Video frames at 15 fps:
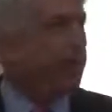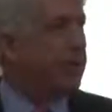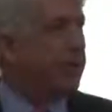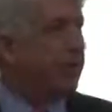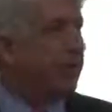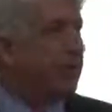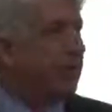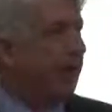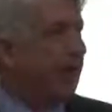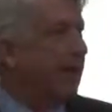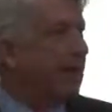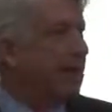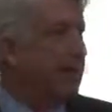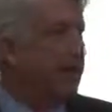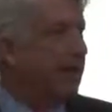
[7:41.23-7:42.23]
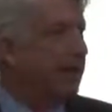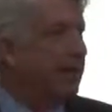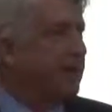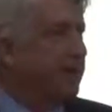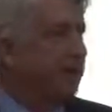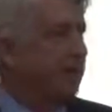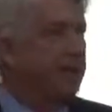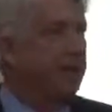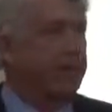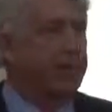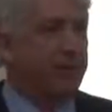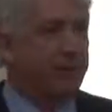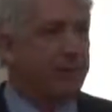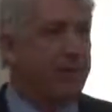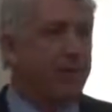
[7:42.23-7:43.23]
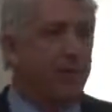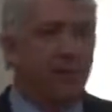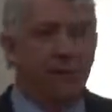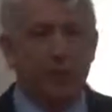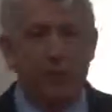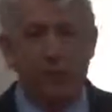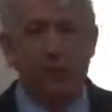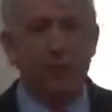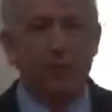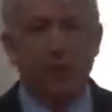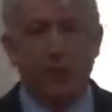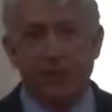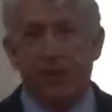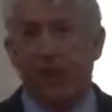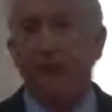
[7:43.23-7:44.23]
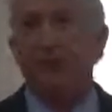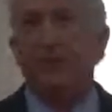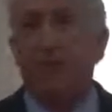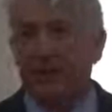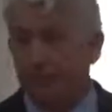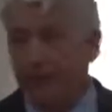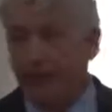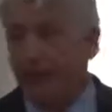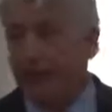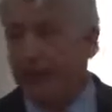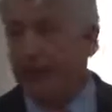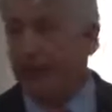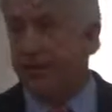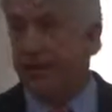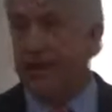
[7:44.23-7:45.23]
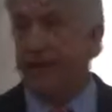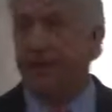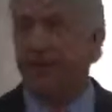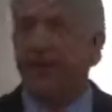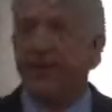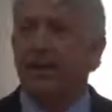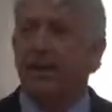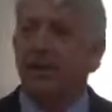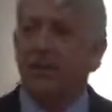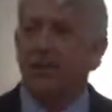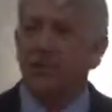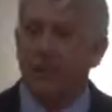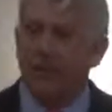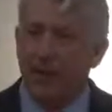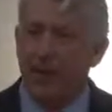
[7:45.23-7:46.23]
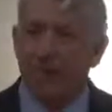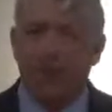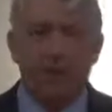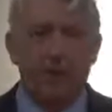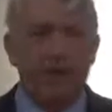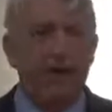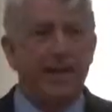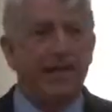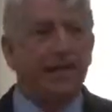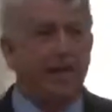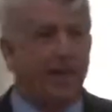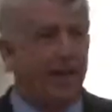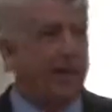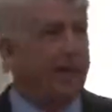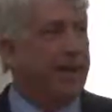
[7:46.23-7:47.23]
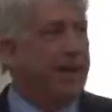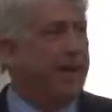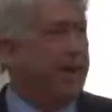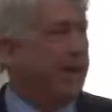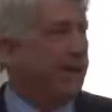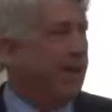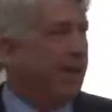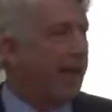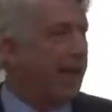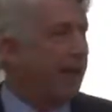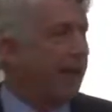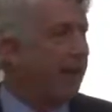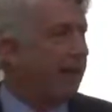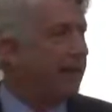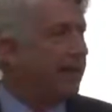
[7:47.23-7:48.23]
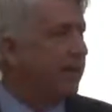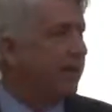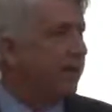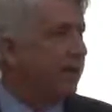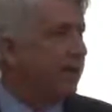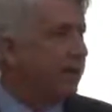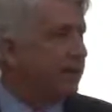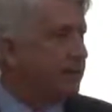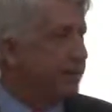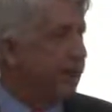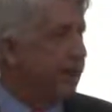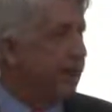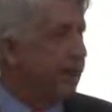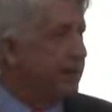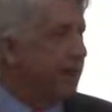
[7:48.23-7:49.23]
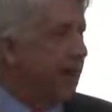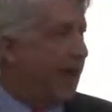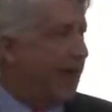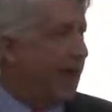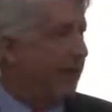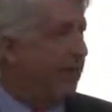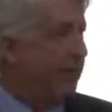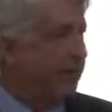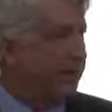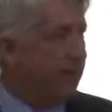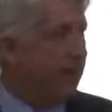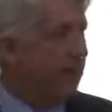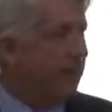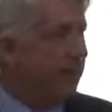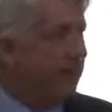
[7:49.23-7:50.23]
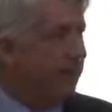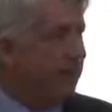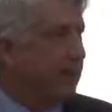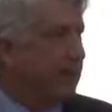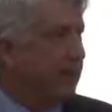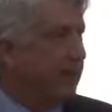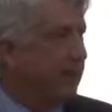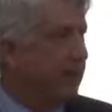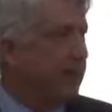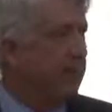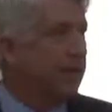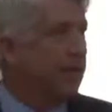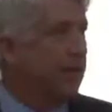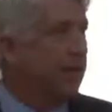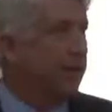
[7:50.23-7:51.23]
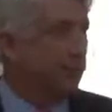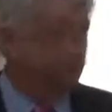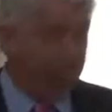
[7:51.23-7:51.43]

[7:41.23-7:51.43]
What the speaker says: prisoner inmates, it didn't say there's a fundamental right to prisoner inmate marriage. It said there's a fundamental right to marry, and the state needs to have a very good reason in